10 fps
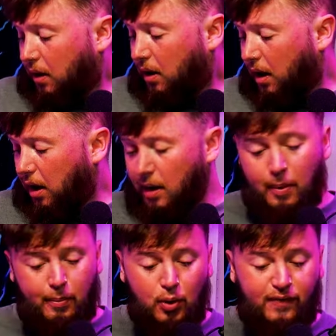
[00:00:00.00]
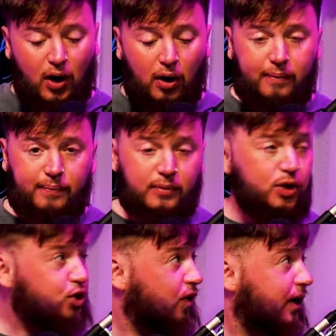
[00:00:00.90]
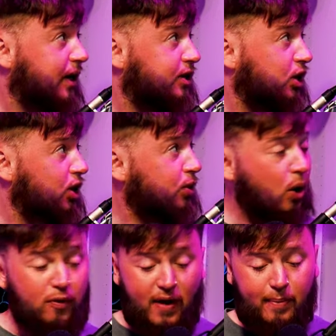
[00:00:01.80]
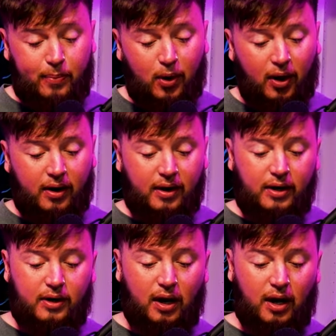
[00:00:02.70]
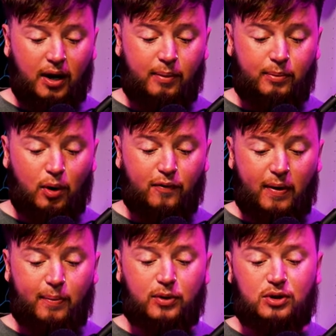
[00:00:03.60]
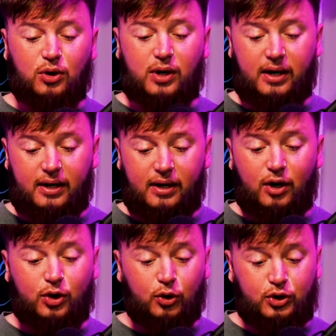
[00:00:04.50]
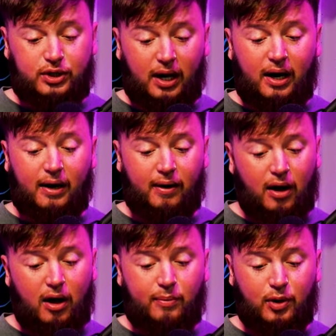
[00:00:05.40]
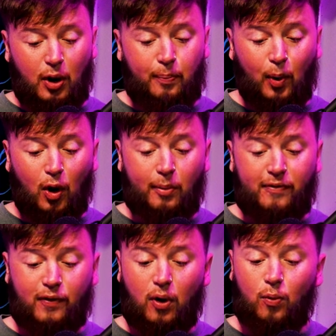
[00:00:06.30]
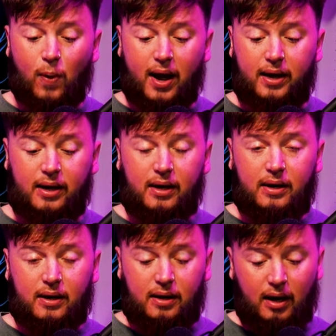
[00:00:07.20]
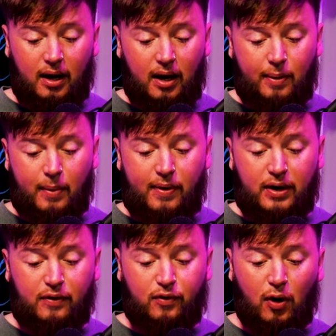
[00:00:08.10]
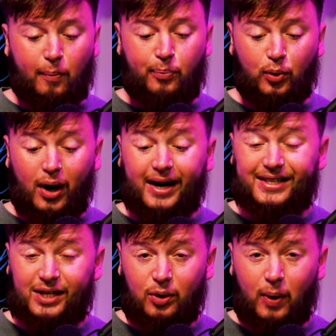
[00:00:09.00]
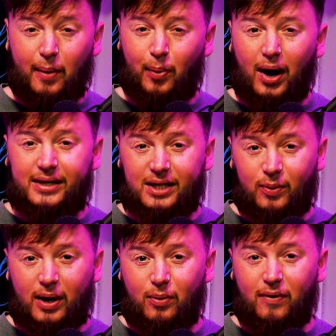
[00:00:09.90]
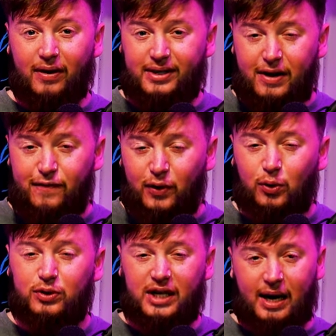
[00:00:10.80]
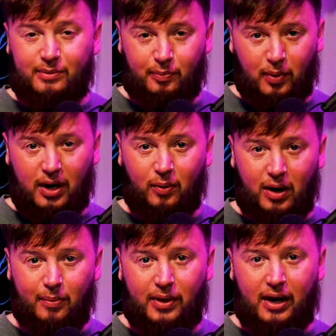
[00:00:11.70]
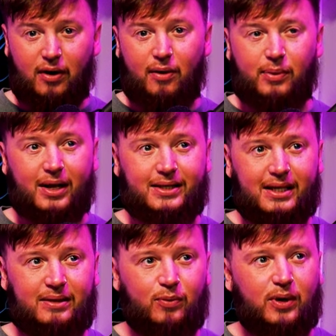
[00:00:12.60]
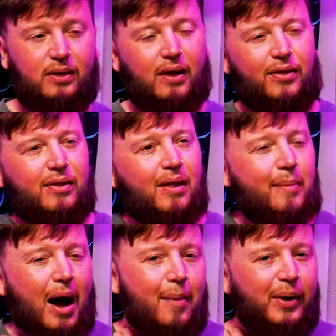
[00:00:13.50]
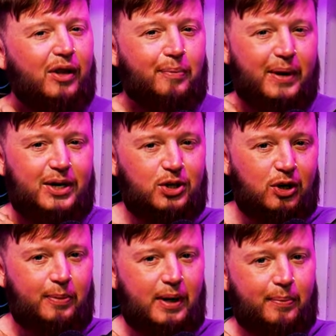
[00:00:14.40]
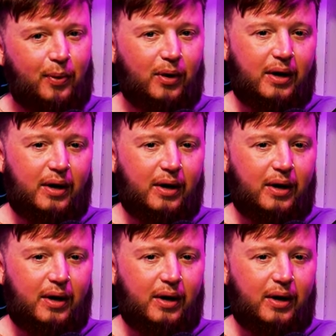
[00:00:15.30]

Moving on, straight into November. November's looking a good start. You've got Bournemouth away, and then you've got Brighton away. Brighton away, we had difficult times at Brighton away, but then last season, I think they might have been on the beach a little bit, but